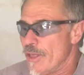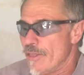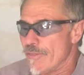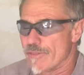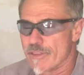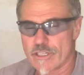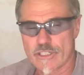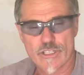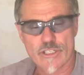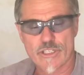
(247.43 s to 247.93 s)

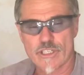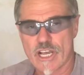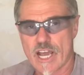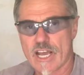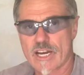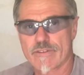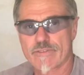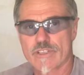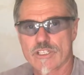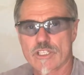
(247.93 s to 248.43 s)
This is kind
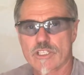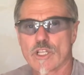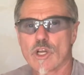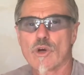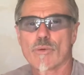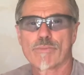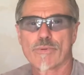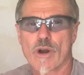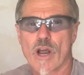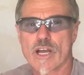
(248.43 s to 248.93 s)
of a slow
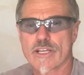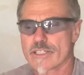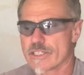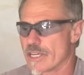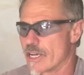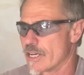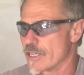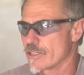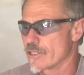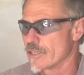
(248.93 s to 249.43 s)

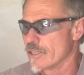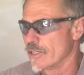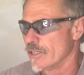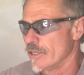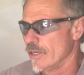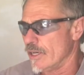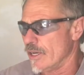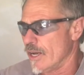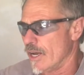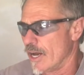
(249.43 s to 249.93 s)
process
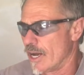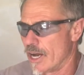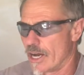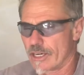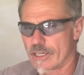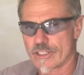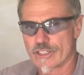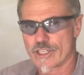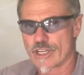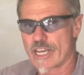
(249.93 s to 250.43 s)

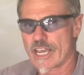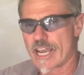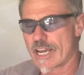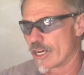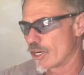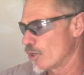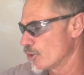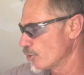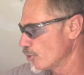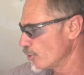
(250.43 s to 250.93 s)
because you can't
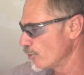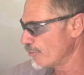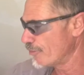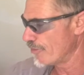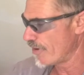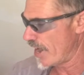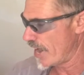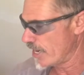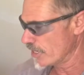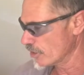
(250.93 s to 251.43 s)
go too
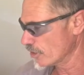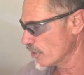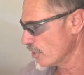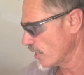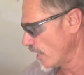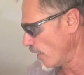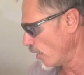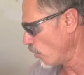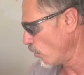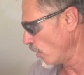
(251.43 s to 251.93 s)
fast, because
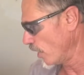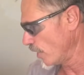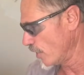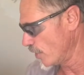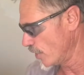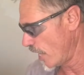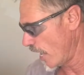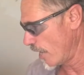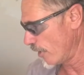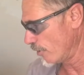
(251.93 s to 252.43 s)
I don't want to
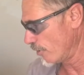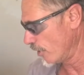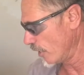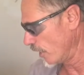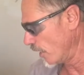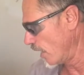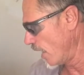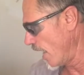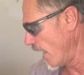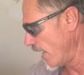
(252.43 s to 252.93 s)
shatter the
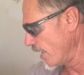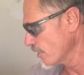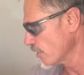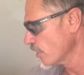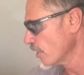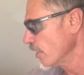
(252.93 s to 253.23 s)
glass.